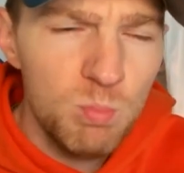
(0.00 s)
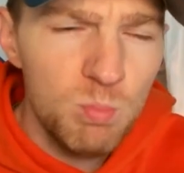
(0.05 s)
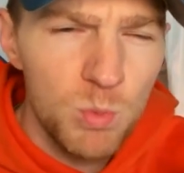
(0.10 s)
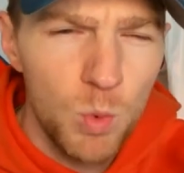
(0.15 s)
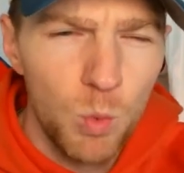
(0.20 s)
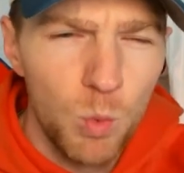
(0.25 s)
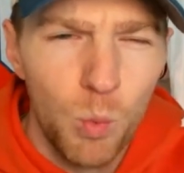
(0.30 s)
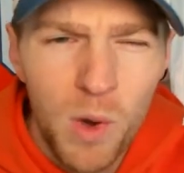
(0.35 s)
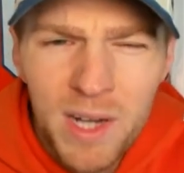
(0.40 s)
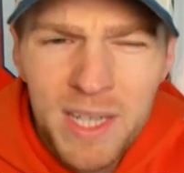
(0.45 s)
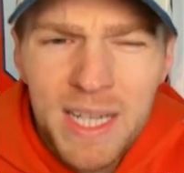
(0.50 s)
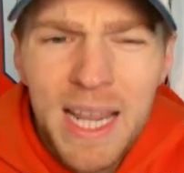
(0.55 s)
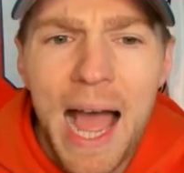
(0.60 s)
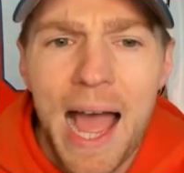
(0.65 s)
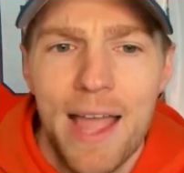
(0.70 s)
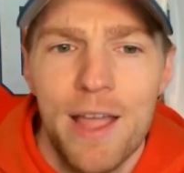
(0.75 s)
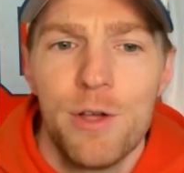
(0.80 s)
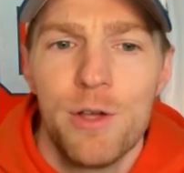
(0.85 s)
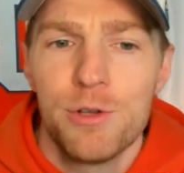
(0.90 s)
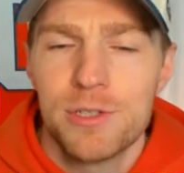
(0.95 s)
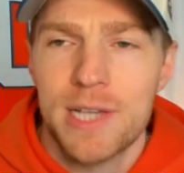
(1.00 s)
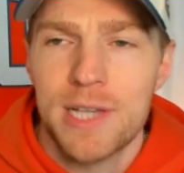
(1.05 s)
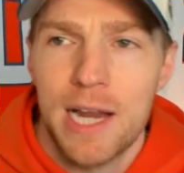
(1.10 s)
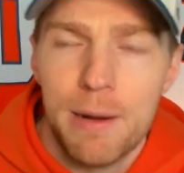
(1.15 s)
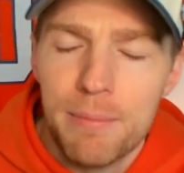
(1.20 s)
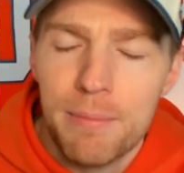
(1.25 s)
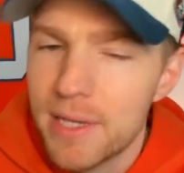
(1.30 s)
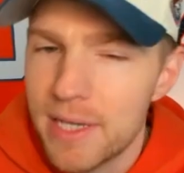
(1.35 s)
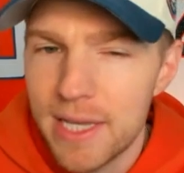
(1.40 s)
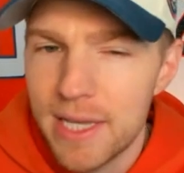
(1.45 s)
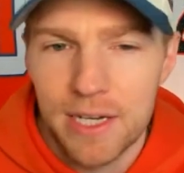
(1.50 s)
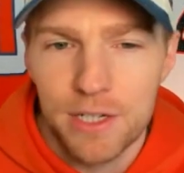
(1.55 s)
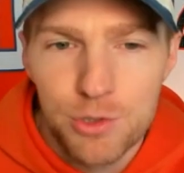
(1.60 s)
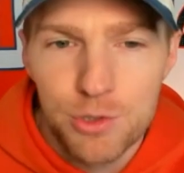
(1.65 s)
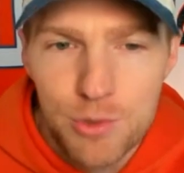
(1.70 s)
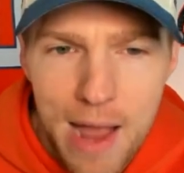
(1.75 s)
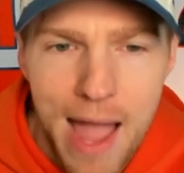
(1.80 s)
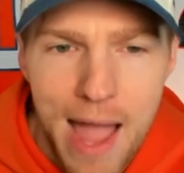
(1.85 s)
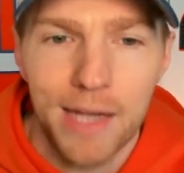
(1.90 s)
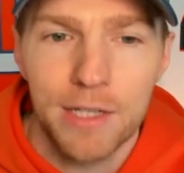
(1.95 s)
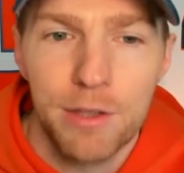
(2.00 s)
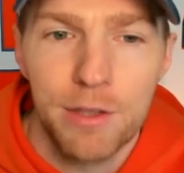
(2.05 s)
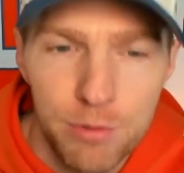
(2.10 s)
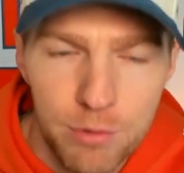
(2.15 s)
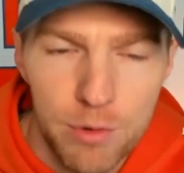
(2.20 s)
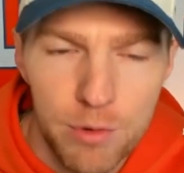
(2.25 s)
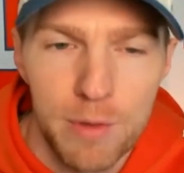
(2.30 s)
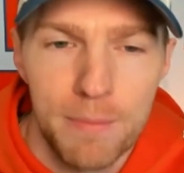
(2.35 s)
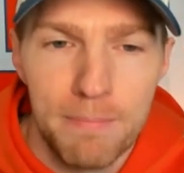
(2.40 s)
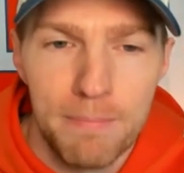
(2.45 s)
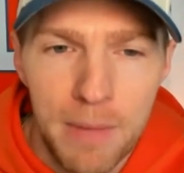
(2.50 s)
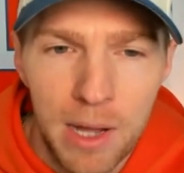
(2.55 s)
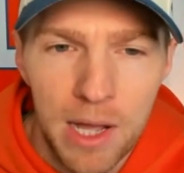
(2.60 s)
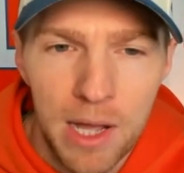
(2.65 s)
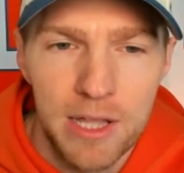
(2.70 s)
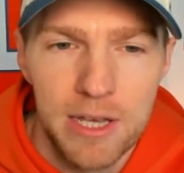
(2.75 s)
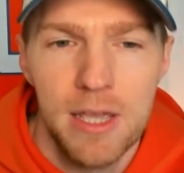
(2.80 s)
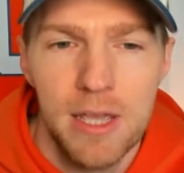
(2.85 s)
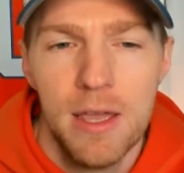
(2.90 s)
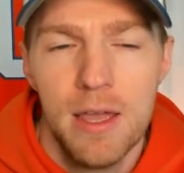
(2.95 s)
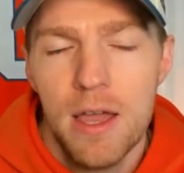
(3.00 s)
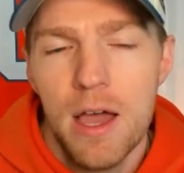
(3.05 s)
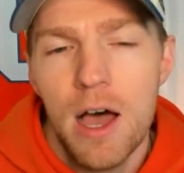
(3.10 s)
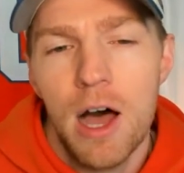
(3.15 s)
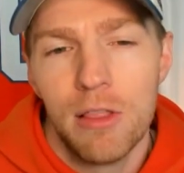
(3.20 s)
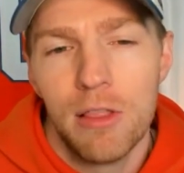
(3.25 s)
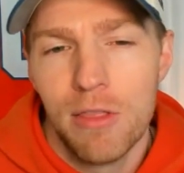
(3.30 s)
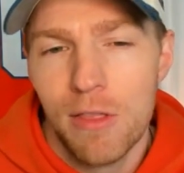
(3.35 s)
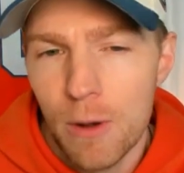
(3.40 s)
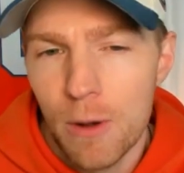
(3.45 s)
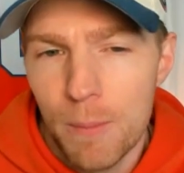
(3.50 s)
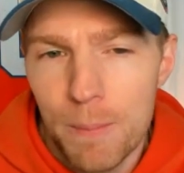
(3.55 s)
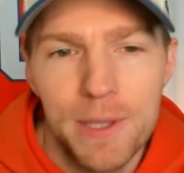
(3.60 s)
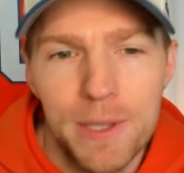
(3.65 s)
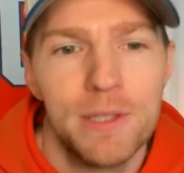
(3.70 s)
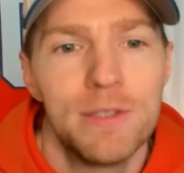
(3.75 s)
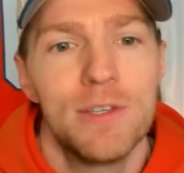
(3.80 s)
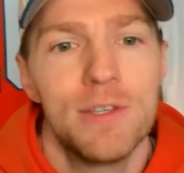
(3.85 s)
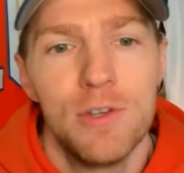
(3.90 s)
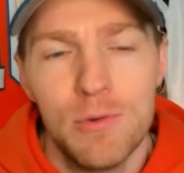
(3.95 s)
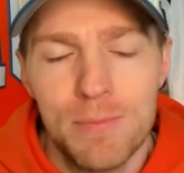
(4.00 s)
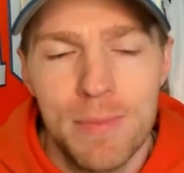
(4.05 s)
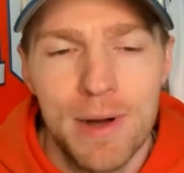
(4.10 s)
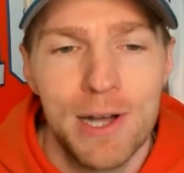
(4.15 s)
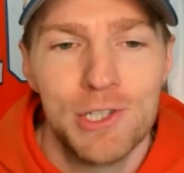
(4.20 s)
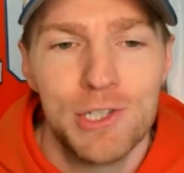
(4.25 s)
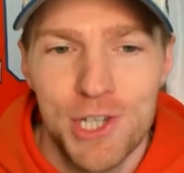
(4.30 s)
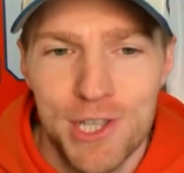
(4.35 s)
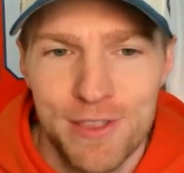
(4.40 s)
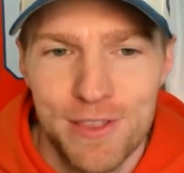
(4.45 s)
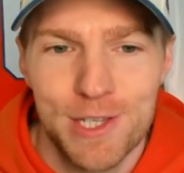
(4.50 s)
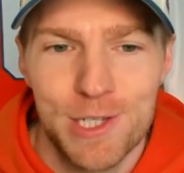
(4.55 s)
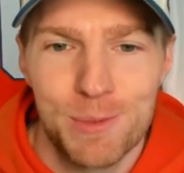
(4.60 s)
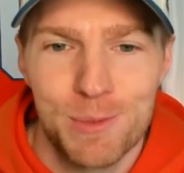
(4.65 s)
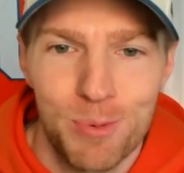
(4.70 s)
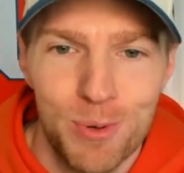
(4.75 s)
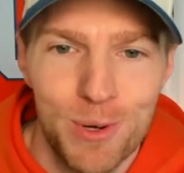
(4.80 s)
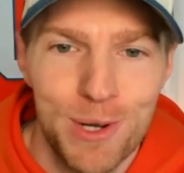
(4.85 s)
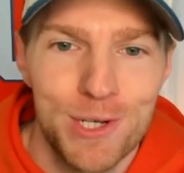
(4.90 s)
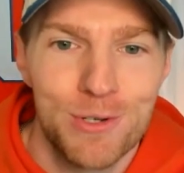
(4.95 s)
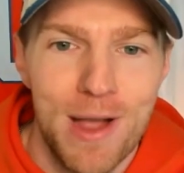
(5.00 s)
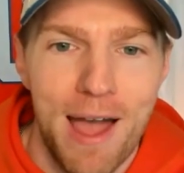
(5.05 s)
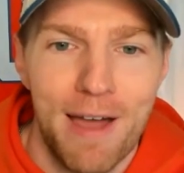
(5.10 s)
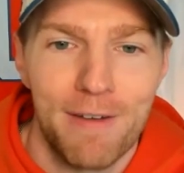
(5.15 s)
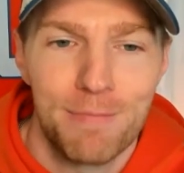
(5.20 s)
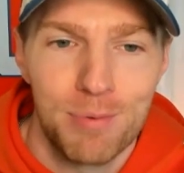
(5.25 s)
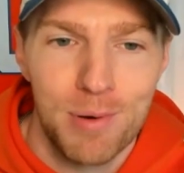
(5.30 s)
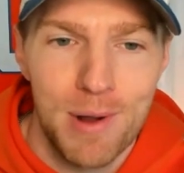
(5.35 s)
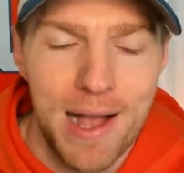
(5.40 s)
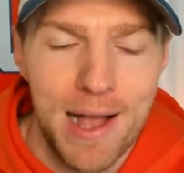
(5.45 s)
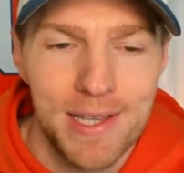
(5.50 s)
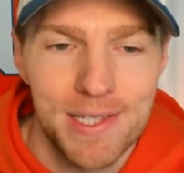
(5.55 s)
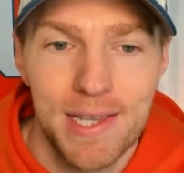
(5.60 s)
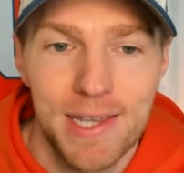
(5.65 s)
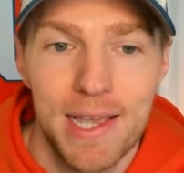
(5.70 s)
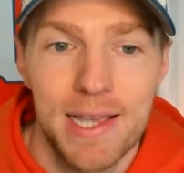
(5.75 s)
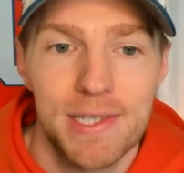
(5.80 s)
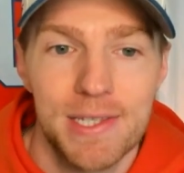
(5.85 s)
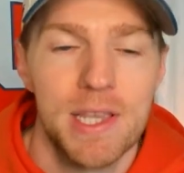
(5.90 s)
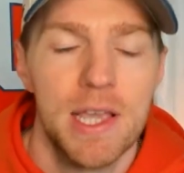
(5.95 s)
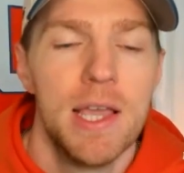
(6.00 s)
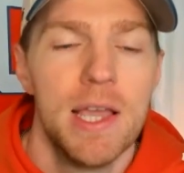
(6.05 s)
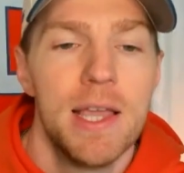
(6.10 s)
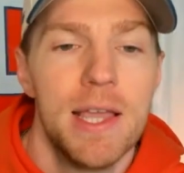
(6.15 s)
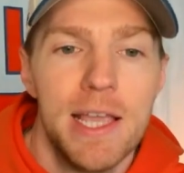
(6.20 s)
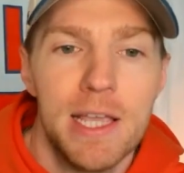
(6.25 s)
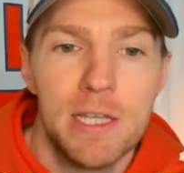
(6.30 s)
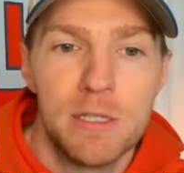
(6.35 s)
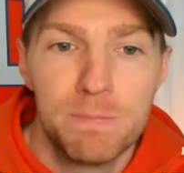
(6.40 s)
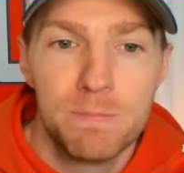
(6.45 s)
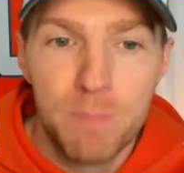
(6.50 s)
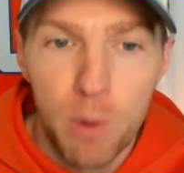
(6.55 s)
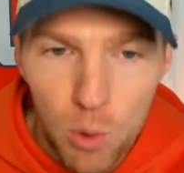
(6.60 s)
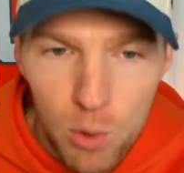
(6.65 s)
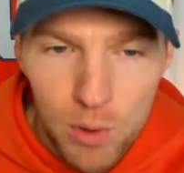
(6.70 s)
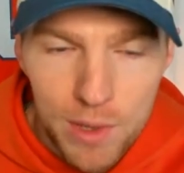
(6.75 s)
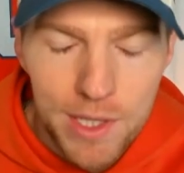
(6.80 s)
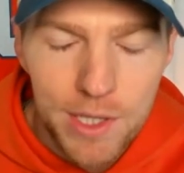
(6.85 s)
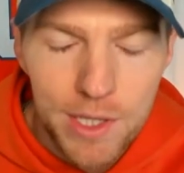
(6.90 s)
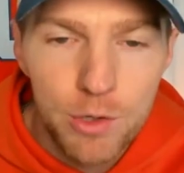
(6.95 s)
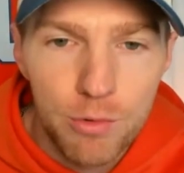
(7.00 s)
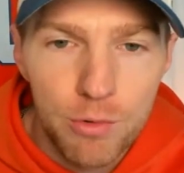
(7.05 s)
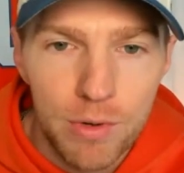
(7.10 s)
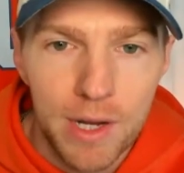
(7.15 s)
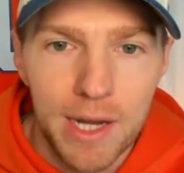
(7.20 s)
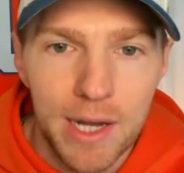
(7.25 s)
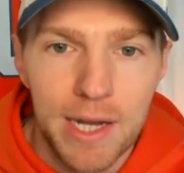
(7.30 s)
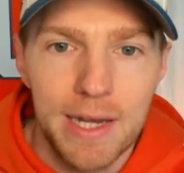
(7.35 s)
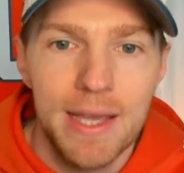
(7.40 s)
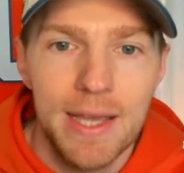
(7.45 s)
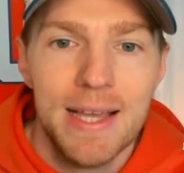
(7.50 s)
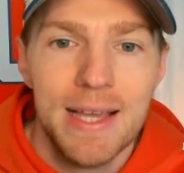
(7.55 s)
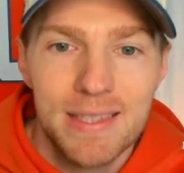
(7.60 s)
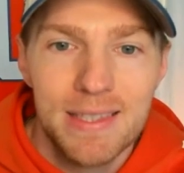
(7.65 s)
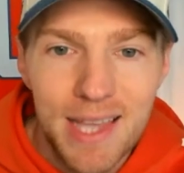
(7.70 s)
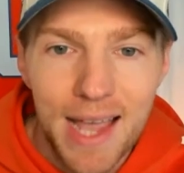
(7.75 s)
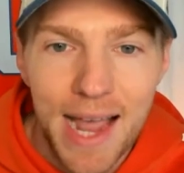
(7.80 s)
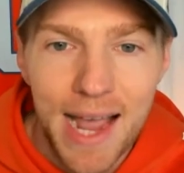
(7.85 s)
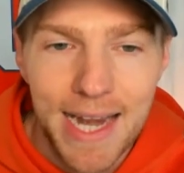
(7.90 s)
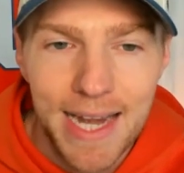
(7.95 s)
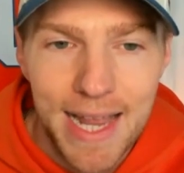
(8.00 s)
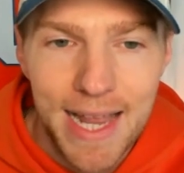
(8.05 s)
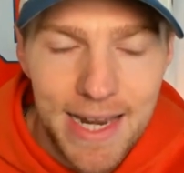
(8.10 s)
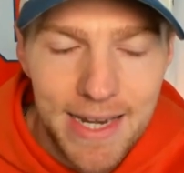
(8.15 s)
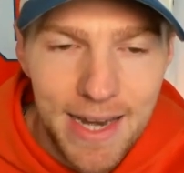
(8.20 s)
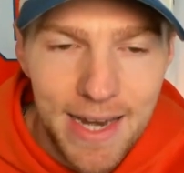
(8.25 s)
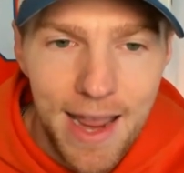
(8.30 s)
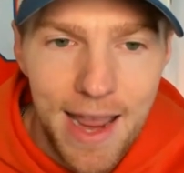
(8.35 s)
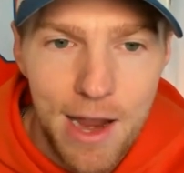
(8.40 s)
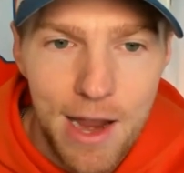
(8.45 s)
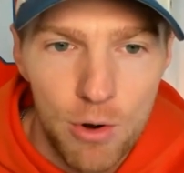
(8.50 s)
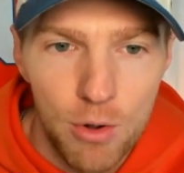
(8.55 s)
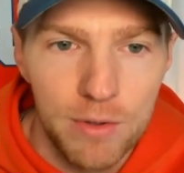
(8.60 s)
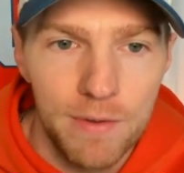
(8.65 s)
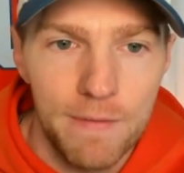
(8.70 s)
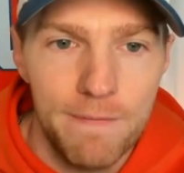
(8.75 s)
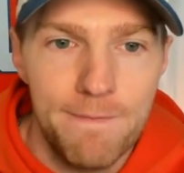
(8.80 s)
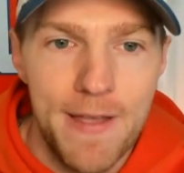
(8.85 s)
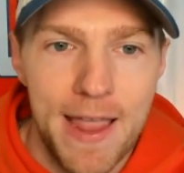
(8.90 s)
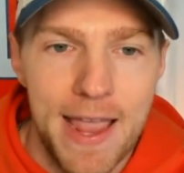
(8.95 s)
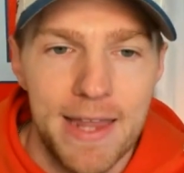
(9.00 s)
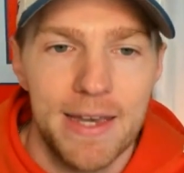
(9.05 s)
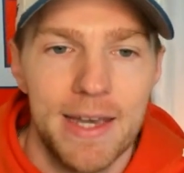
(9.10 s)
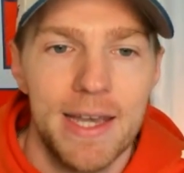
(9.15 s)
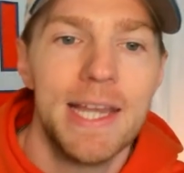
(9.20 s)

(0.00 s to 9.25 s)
One guy who's kind of been getting dragged through the mud a little bit too much in this pre-draft process is Bowling Green tight end Harold Fannin.